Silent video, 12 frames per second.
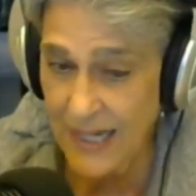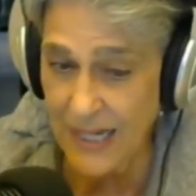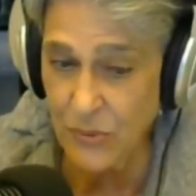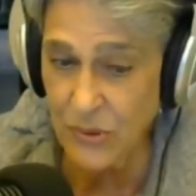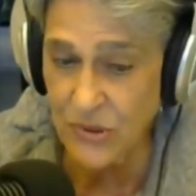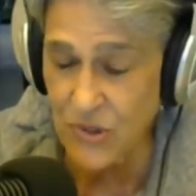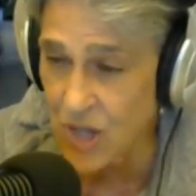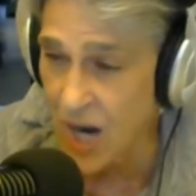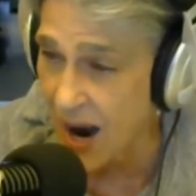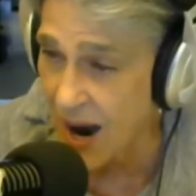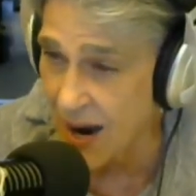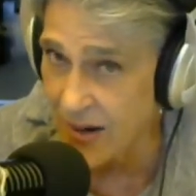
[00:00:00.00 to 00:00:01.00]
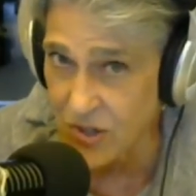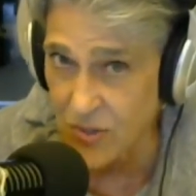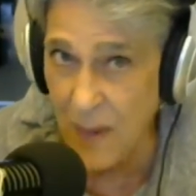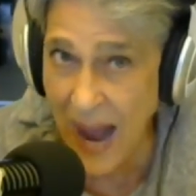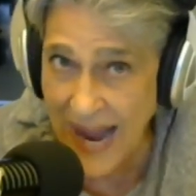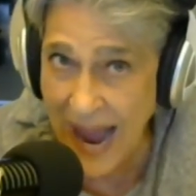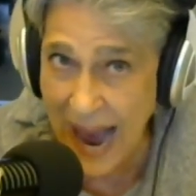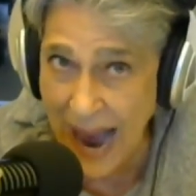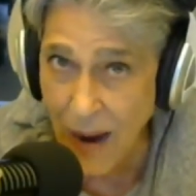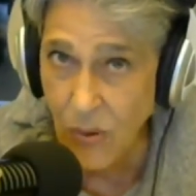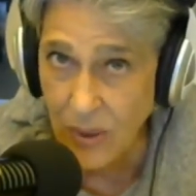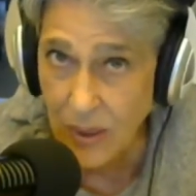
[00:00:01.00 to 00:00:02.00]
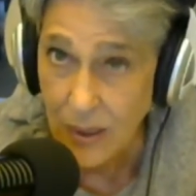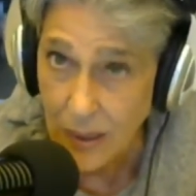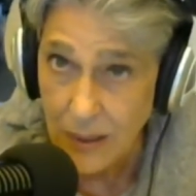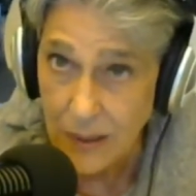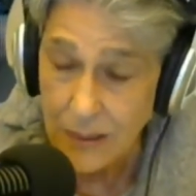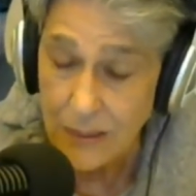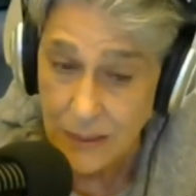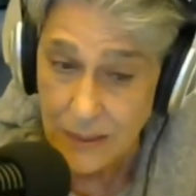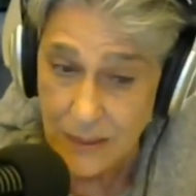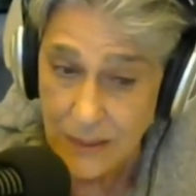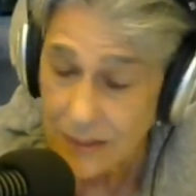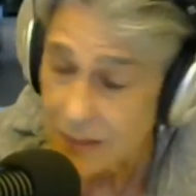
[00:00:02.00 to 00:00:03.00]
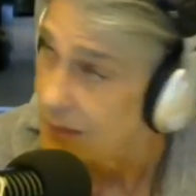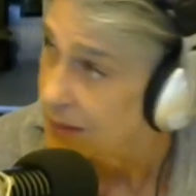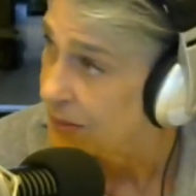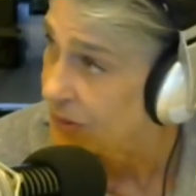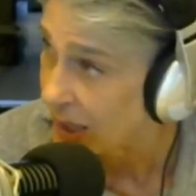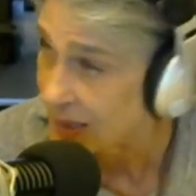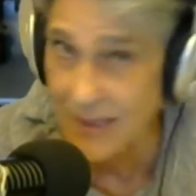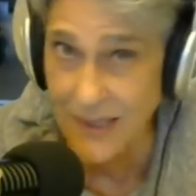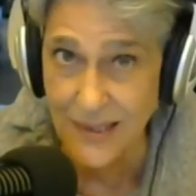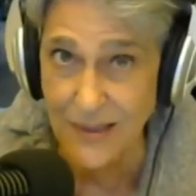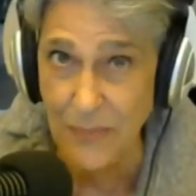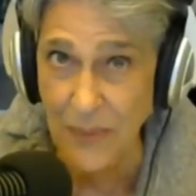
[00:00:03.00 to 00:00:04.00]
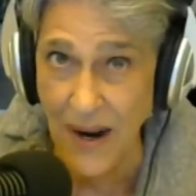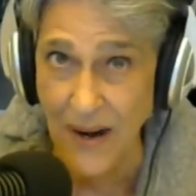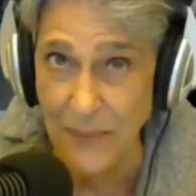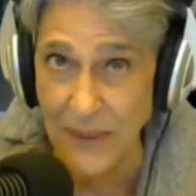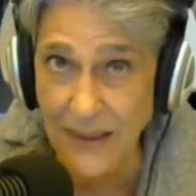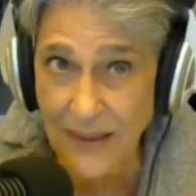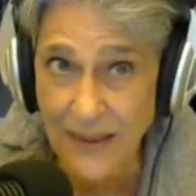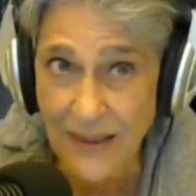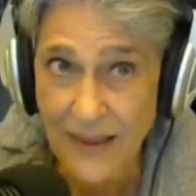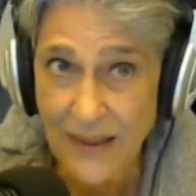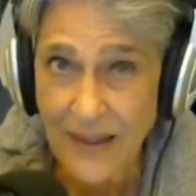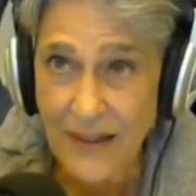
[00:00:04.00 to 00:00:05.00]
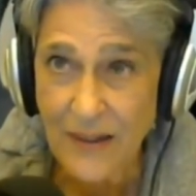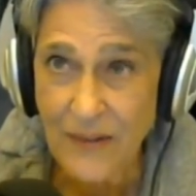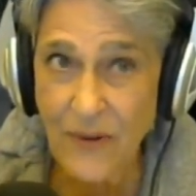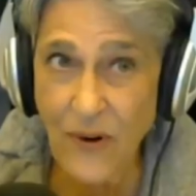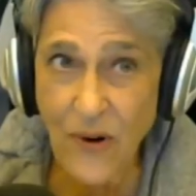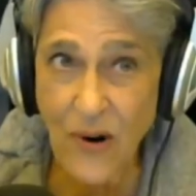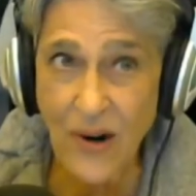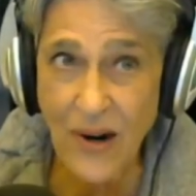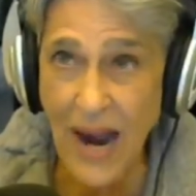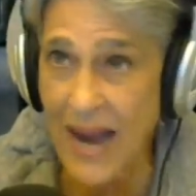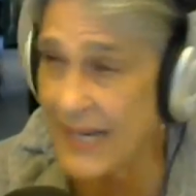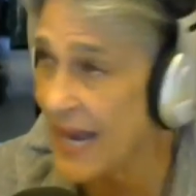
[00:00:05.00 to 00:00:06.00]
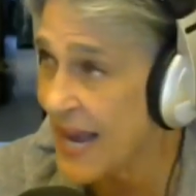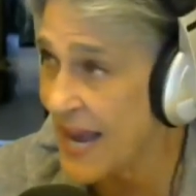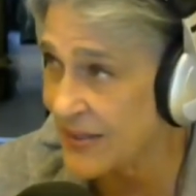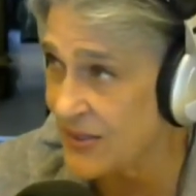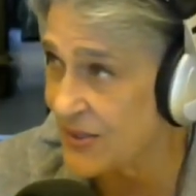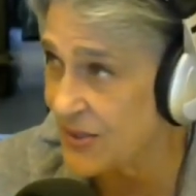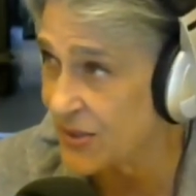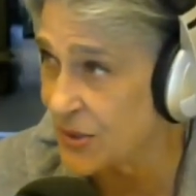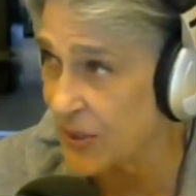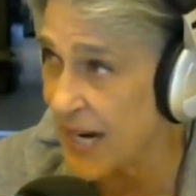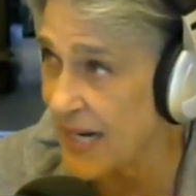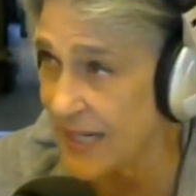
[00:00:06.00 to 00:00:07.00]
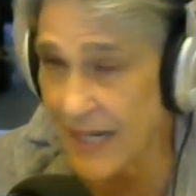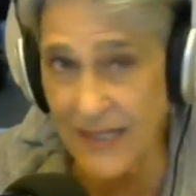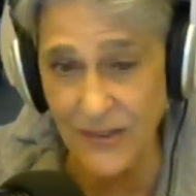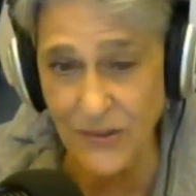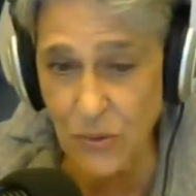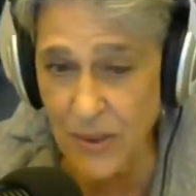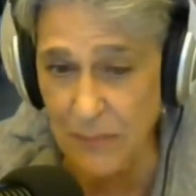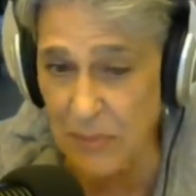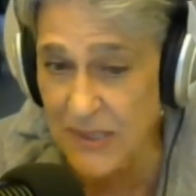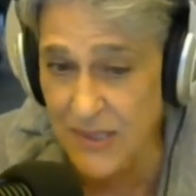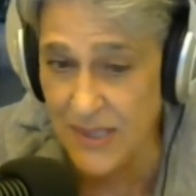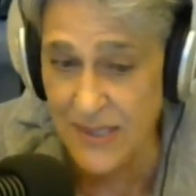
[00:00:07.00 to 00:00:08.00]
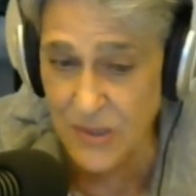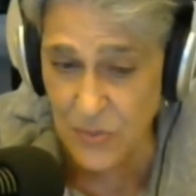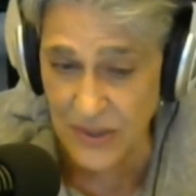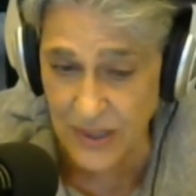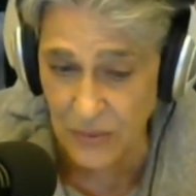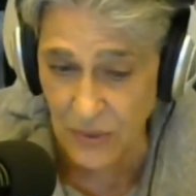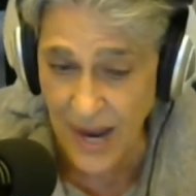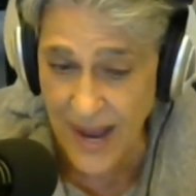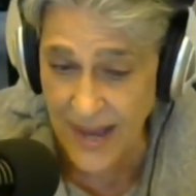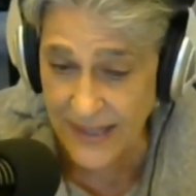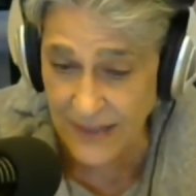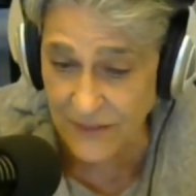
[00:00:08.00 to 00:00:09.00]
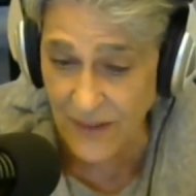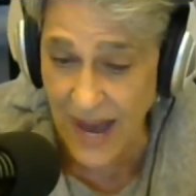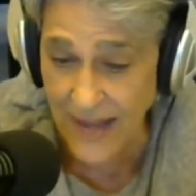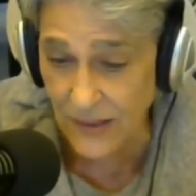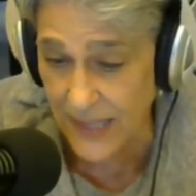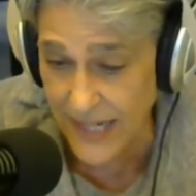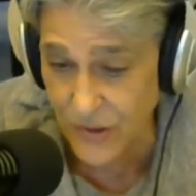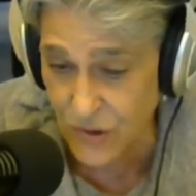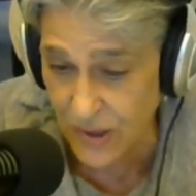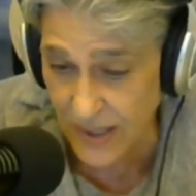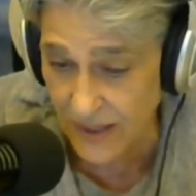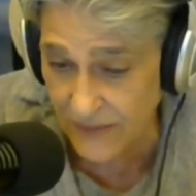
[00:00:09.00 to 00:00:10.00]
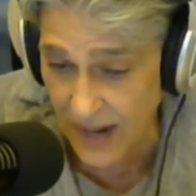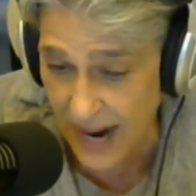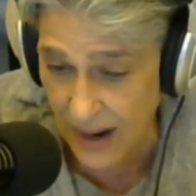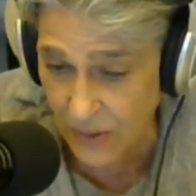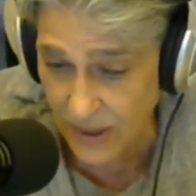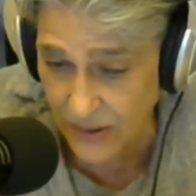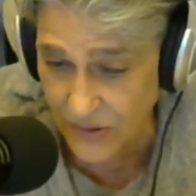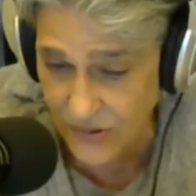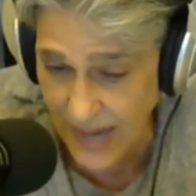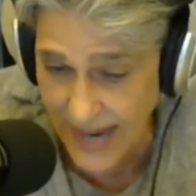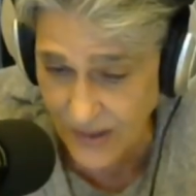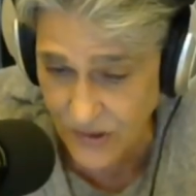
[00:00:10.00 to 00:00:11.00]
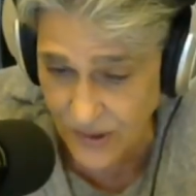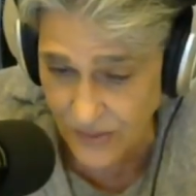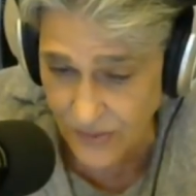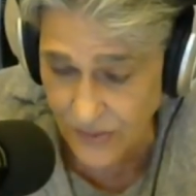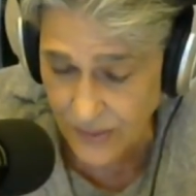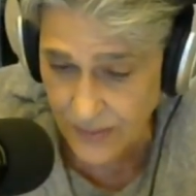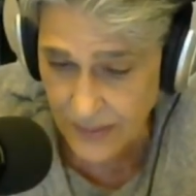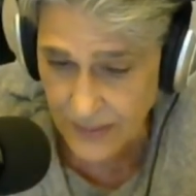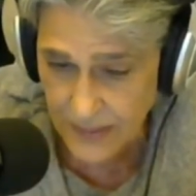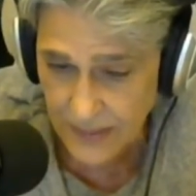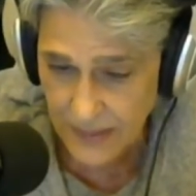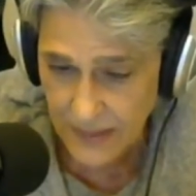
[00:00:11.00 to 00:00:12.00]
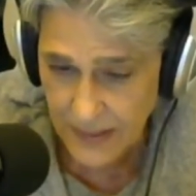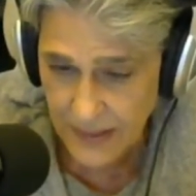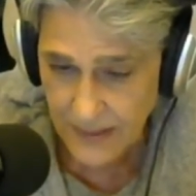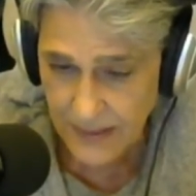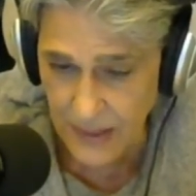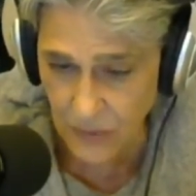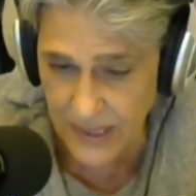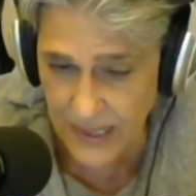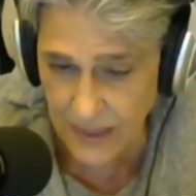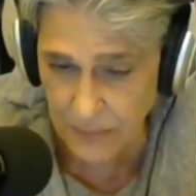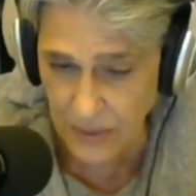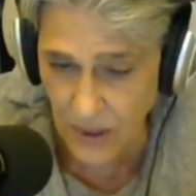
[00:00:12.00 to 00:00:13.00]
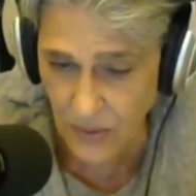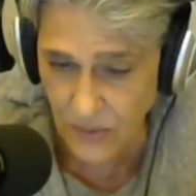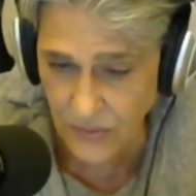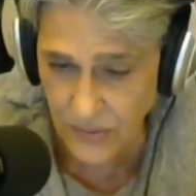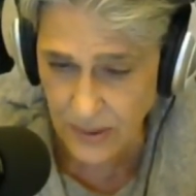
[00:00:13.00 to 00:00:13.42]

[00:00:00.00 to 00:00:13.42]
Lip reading: was charged by our Justice Department for, I guess, trading and doing business with Iran in violation of our sanctions that we'd imposed.